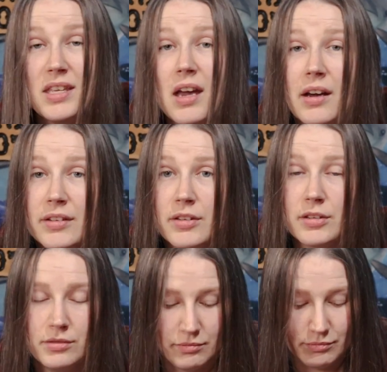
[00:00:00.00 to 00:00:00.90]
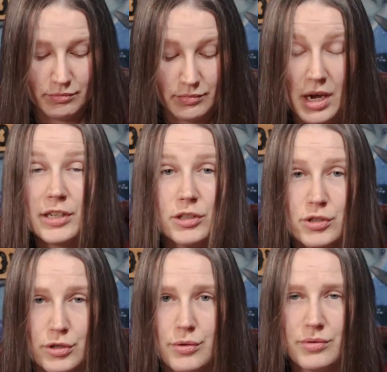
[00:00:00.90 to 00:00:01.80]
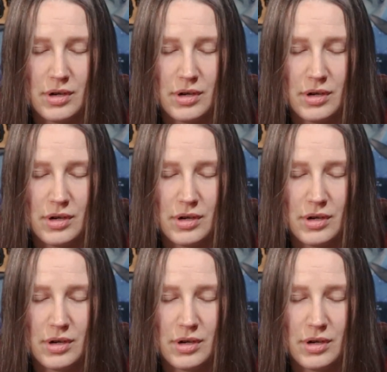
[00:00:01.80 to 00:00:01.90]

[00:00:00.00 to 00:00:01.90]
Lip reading: the utter truth,